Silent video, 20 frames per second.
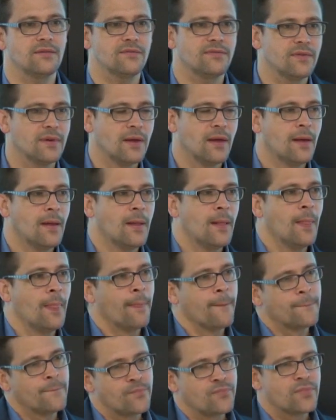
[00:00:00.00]
of
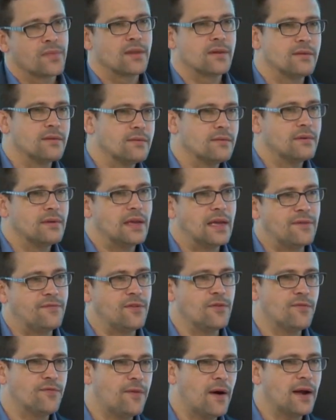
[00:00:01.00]
if
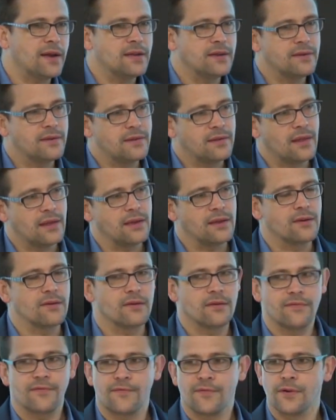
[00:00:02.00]
you find that
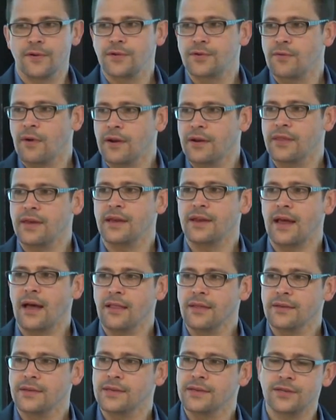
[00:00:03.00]
your first run of the
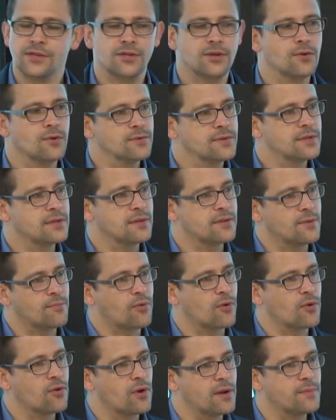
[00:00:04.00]
analysis shows that the
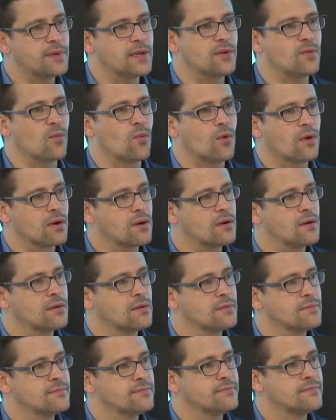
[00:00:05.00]
program didn't work,
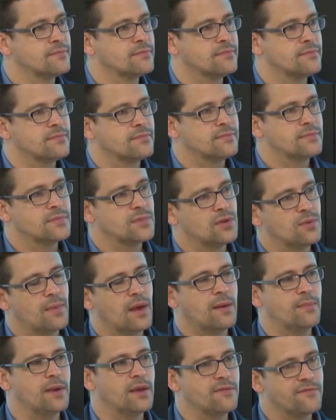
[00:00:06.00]
you
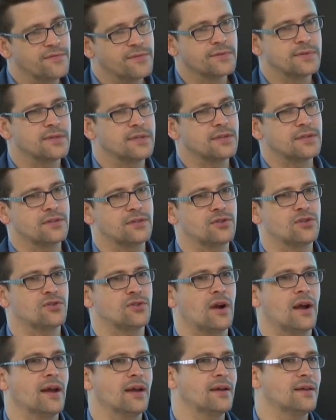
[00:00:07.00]
may be influenced to
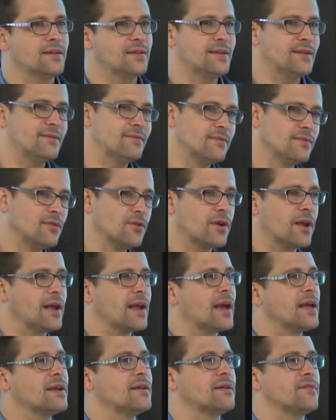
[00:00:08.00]
try it
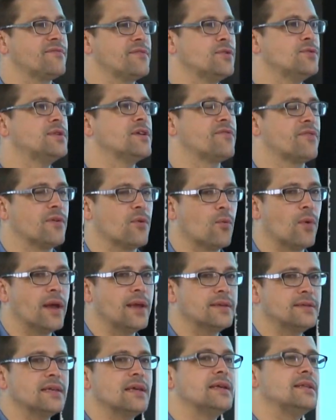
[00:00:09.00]
looking at it a few different
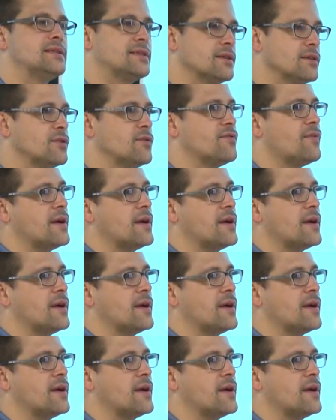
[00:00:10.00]
ways until you